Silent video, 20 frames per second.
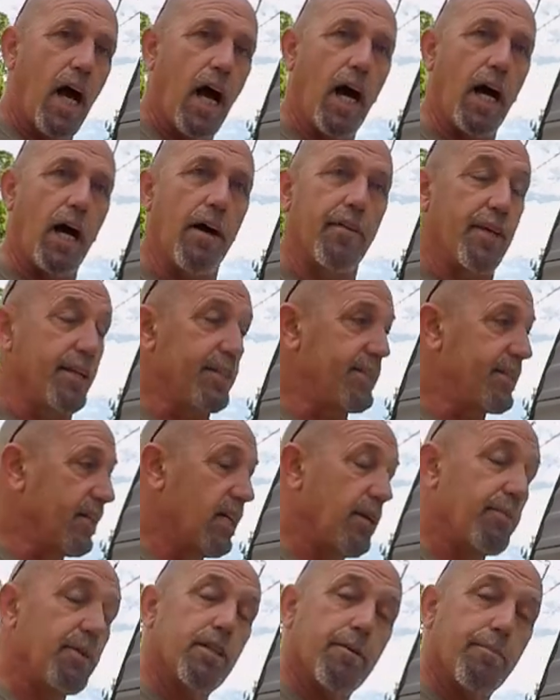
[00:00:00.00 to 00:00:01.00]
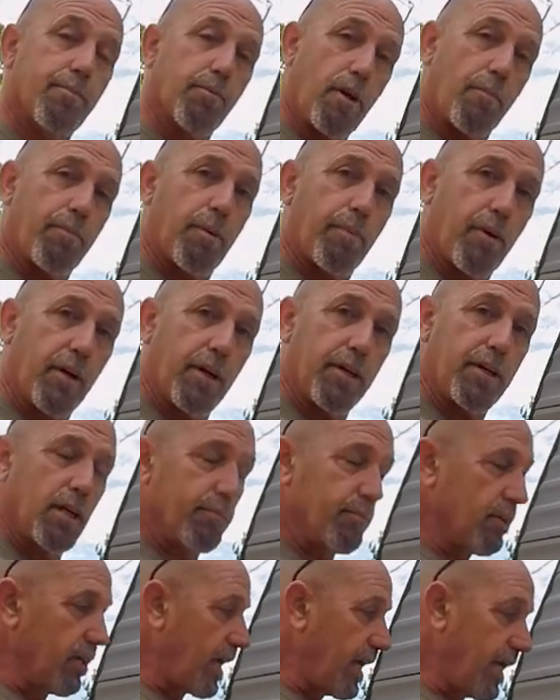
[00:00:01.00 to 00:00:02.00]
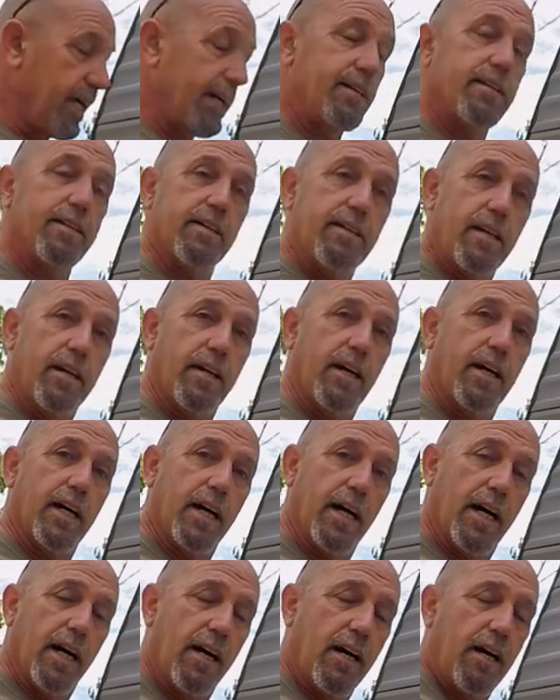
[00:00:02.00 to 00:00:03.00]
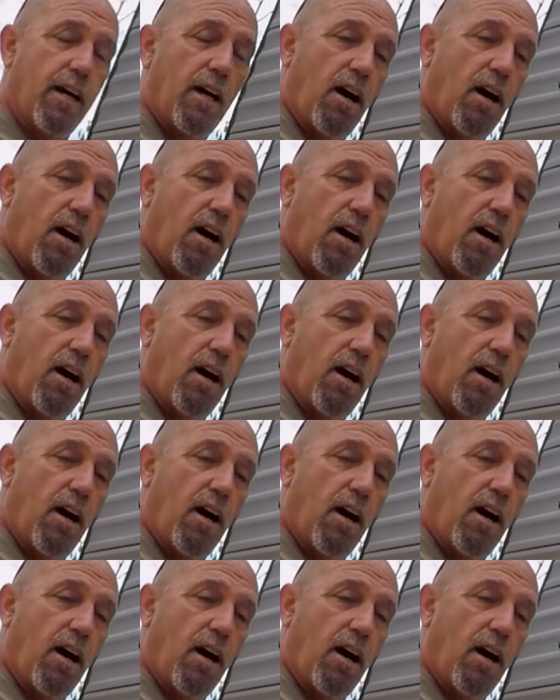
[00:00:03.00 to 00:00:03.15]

Uh, they did give me the proper part number and did uh,